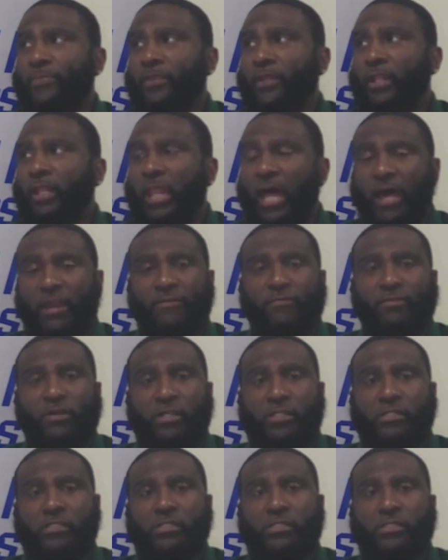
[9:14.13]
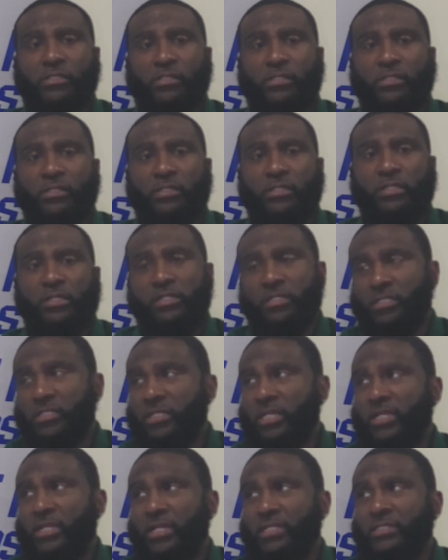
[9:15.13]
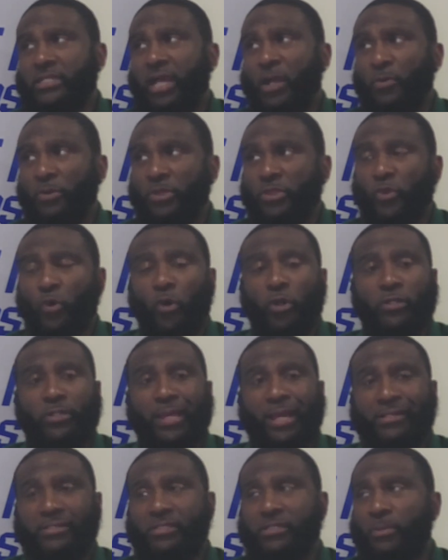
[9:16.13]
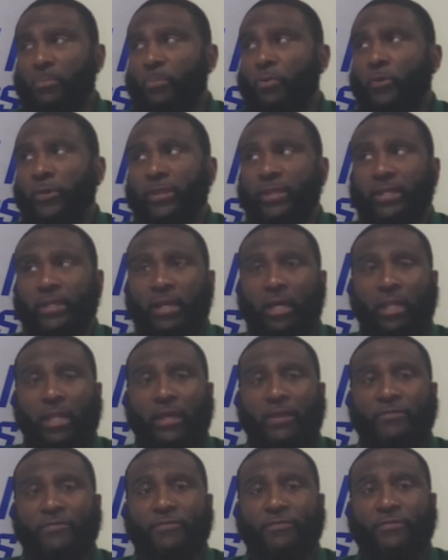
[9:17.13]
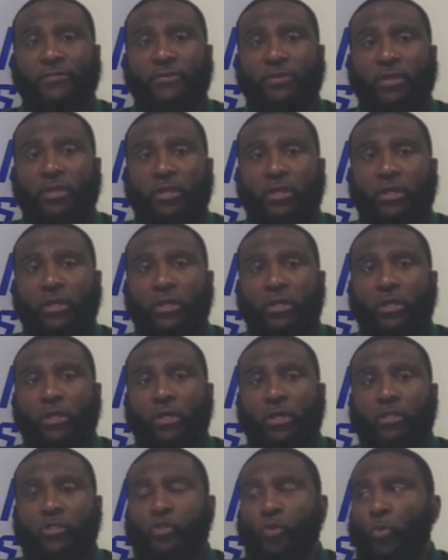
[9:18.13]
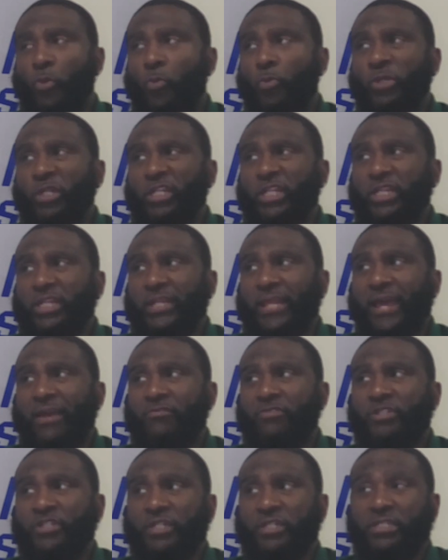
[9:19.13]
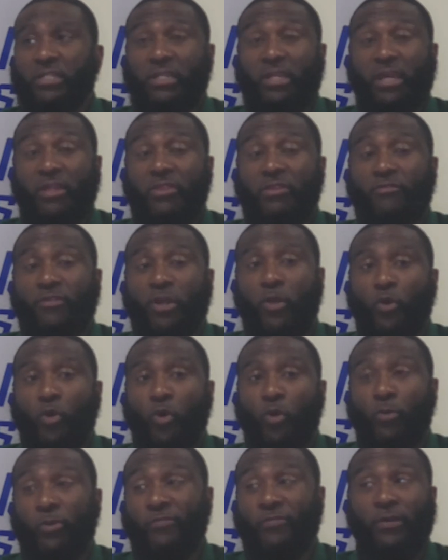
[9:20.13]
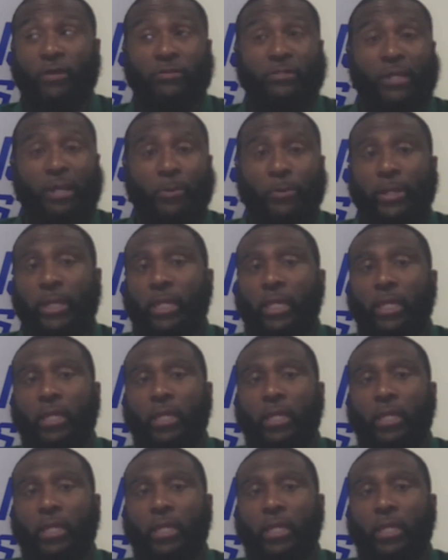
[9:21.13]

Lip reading: A lot of us can say that's how we thought at some point in our life. So when we didn't have shit together at all, we felt that way.